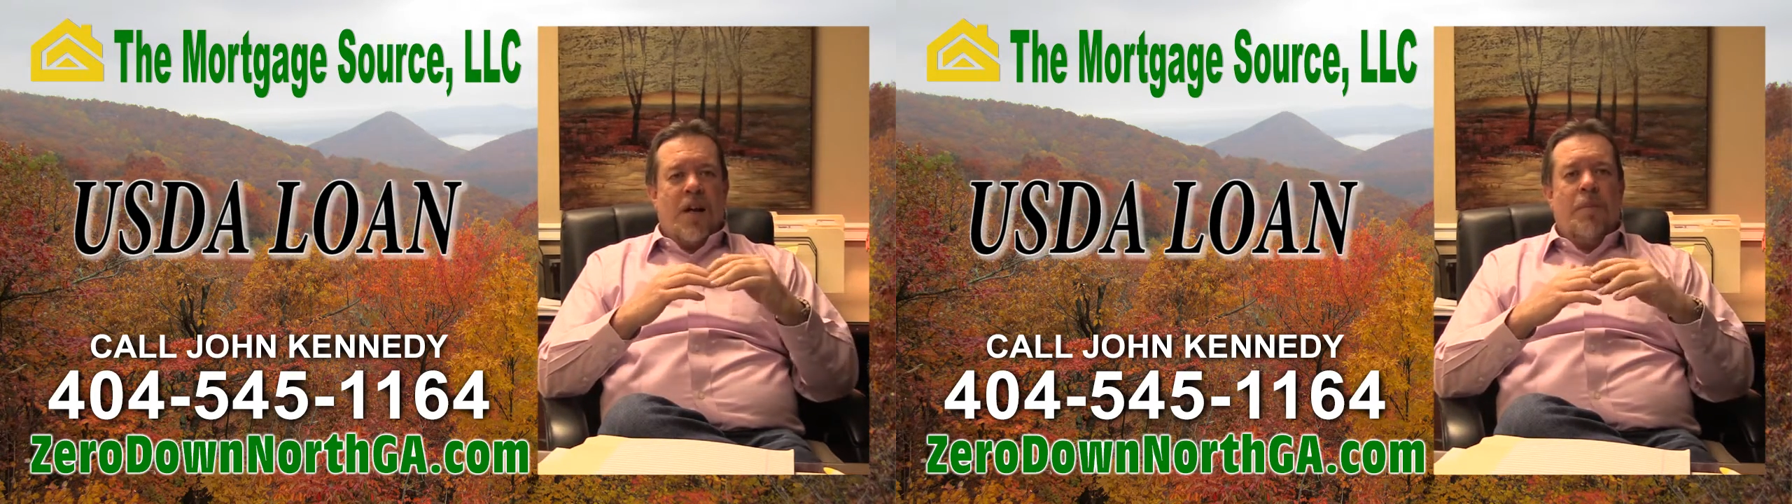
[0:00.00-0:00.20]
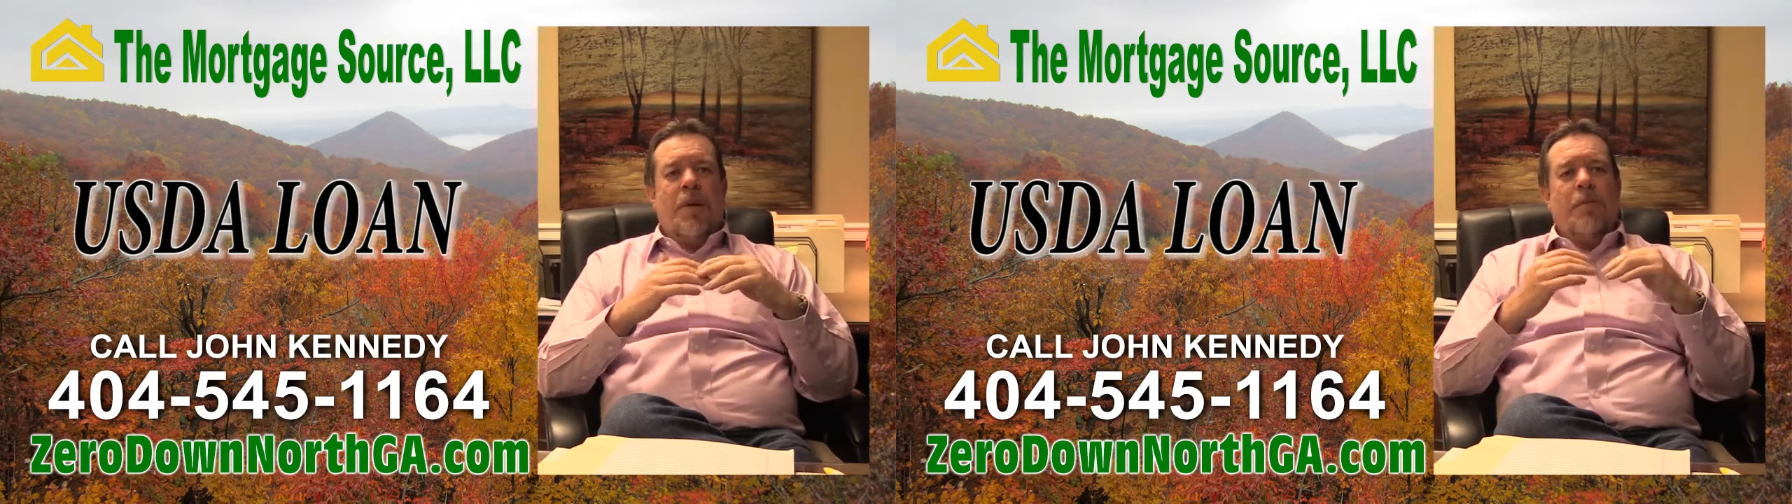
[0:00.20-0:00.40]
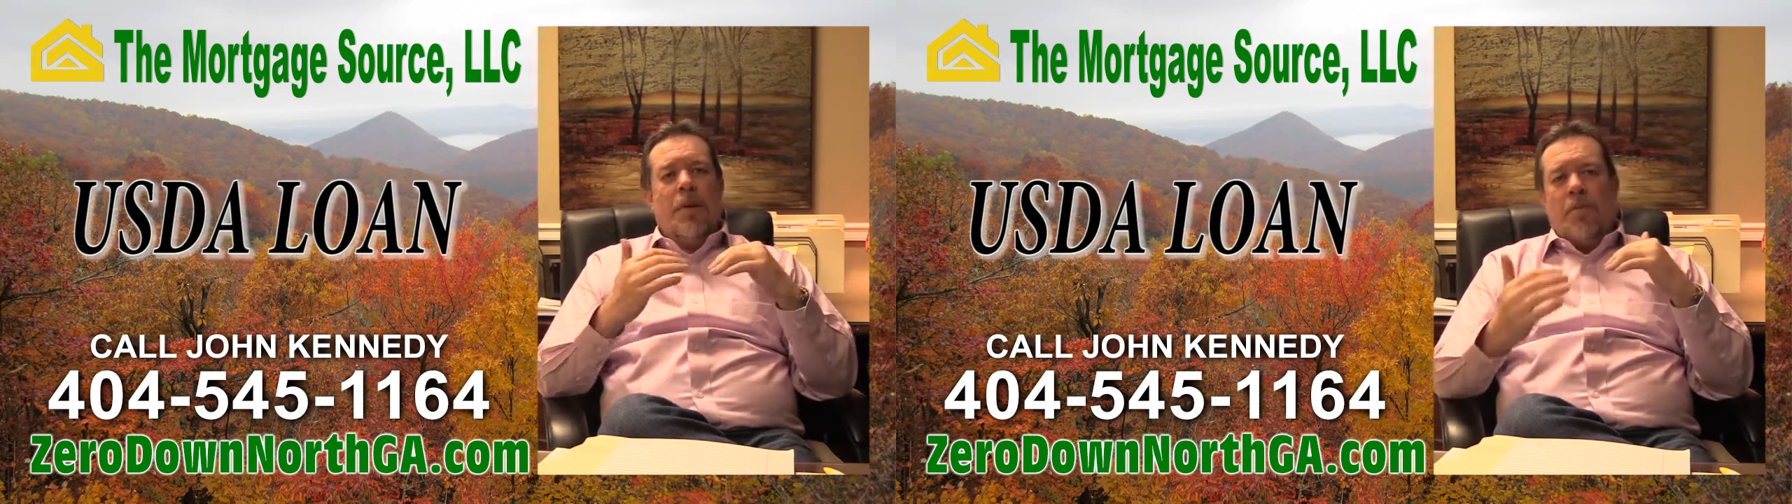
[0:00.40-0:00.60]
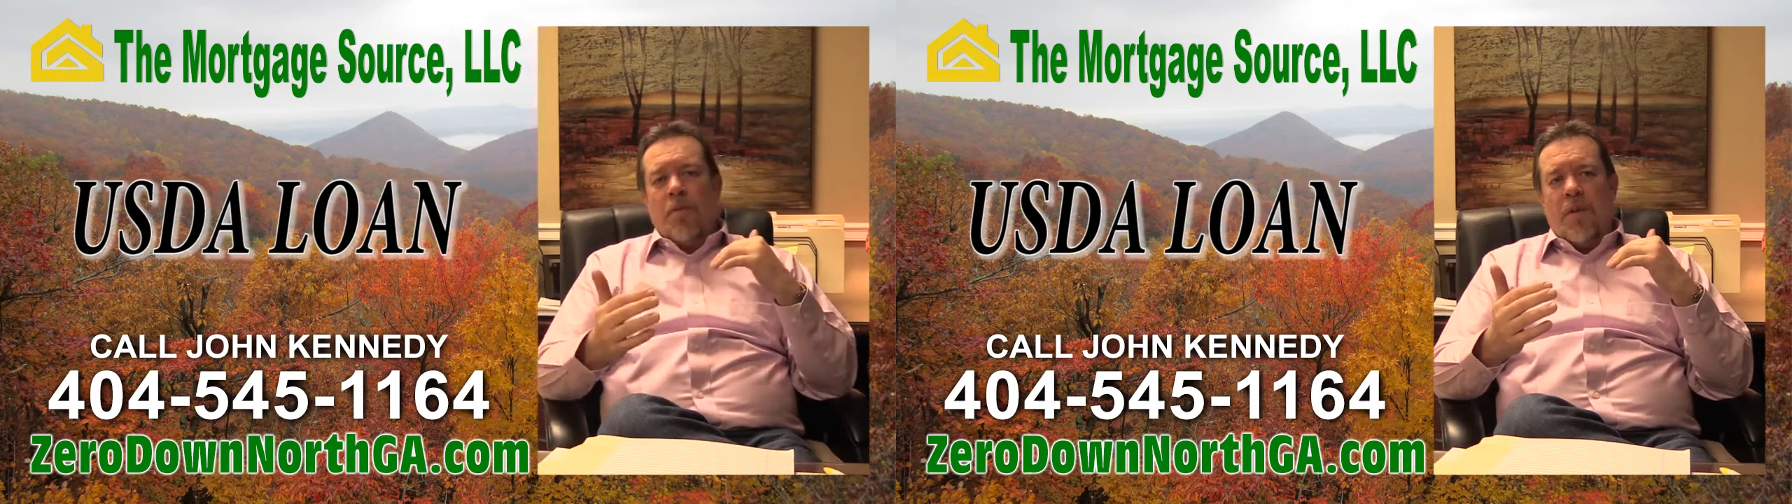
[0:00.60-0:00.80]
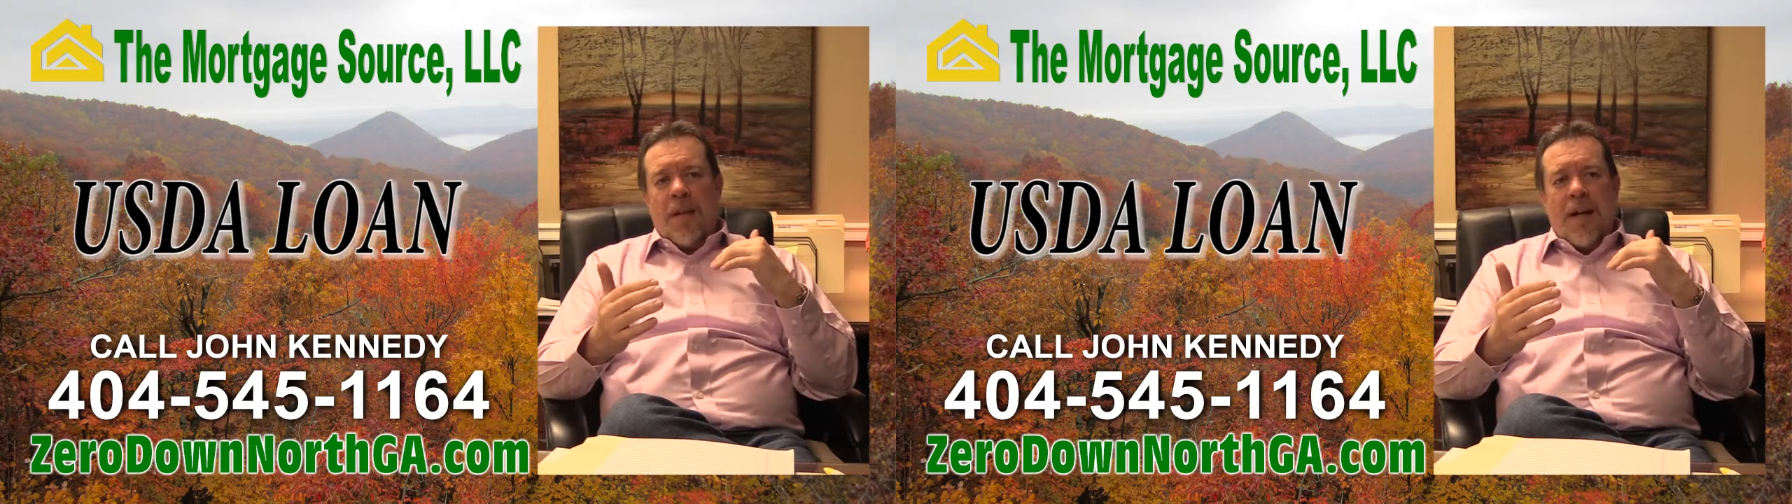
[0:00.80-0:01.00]
How many people
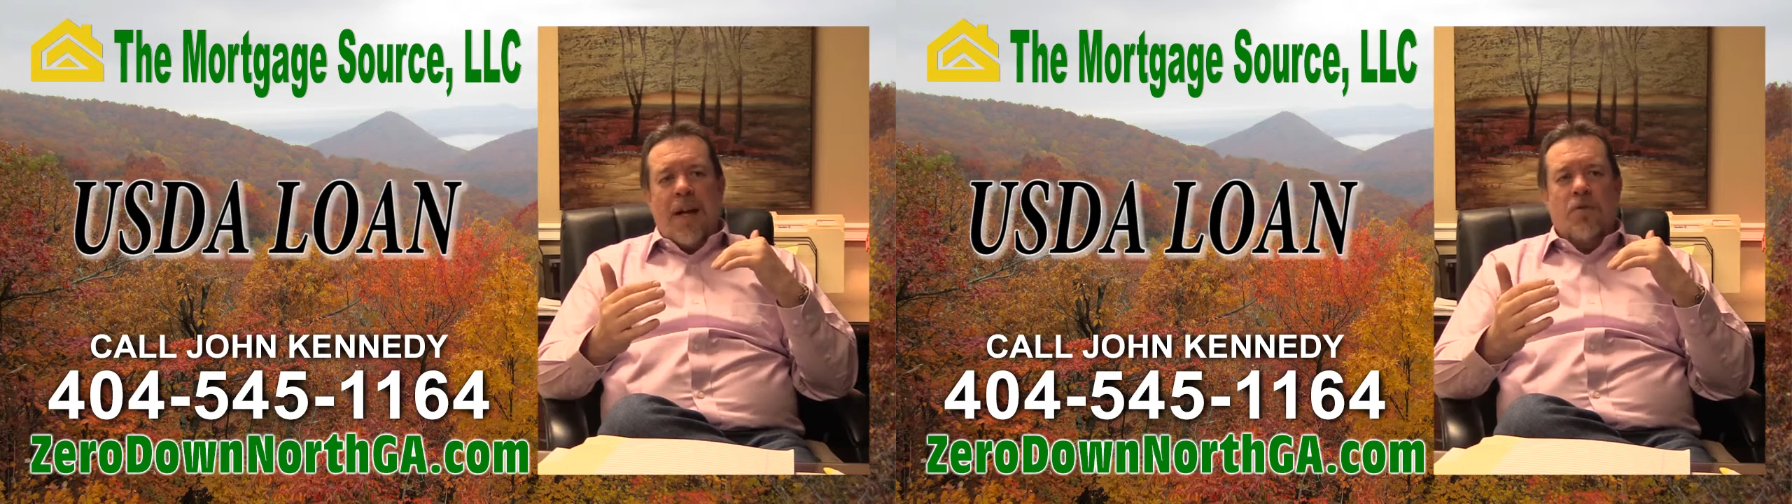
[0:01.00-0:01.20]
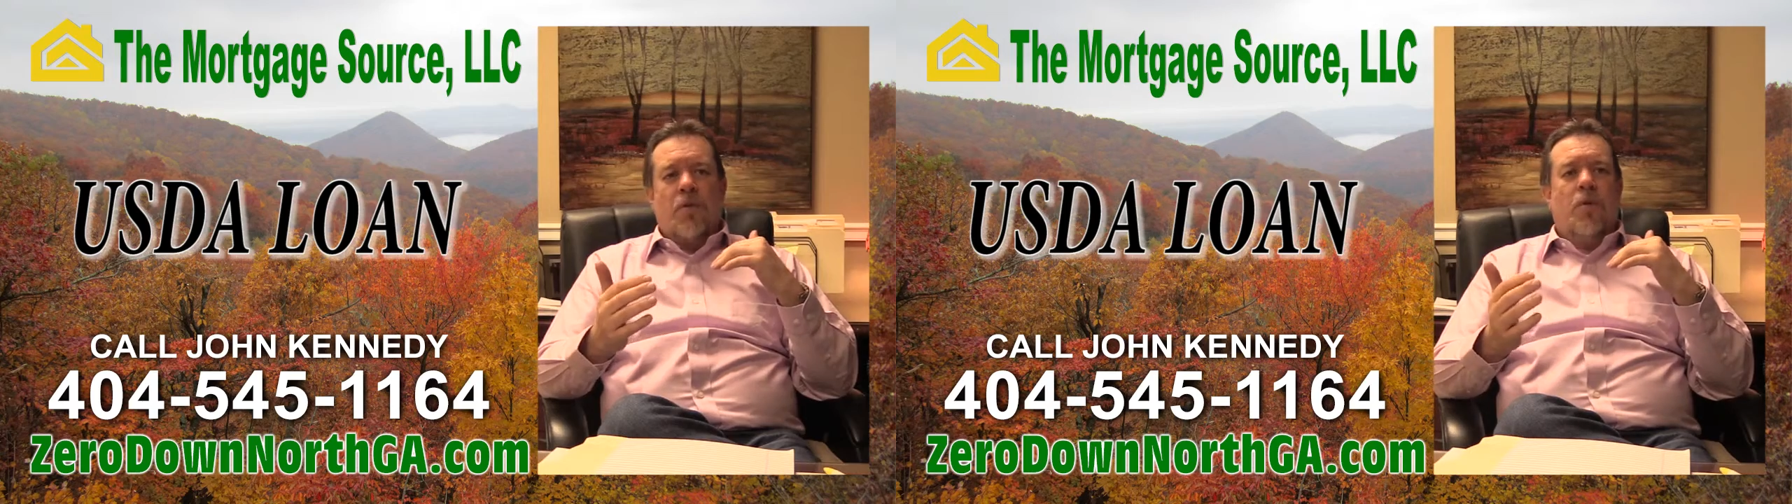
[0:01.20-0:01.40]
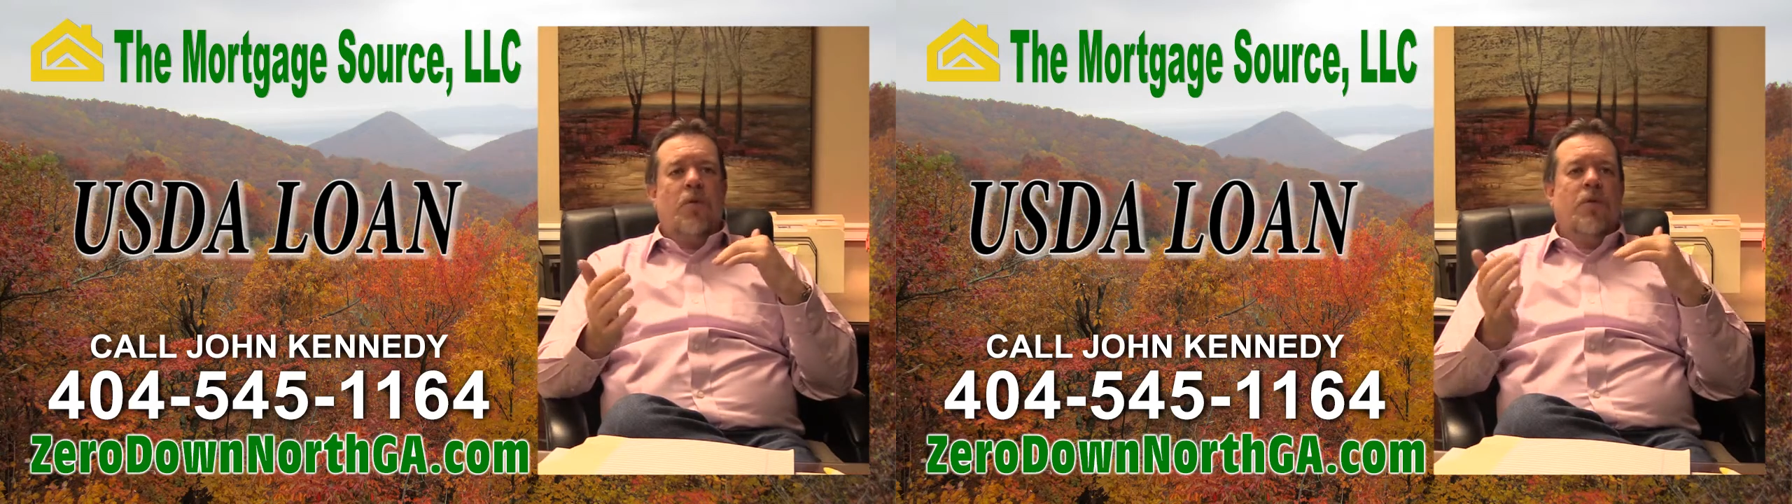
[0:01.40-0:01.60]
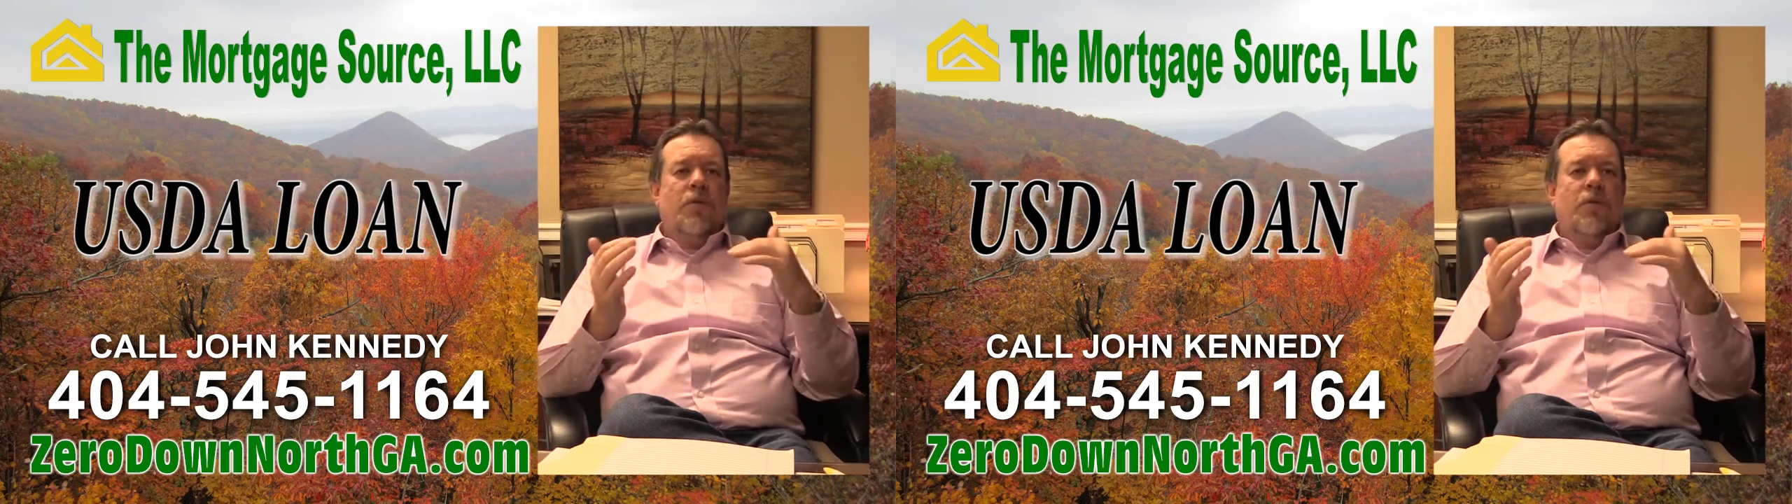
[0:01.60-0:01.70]
are in the household?